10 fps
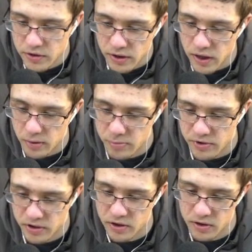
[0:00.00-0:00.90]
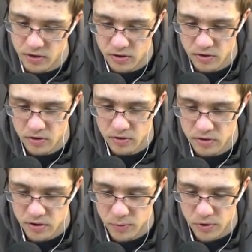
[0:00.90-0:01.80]
gap in there.
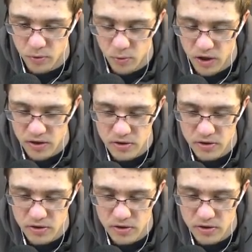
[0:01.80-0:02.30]
You wanna know why?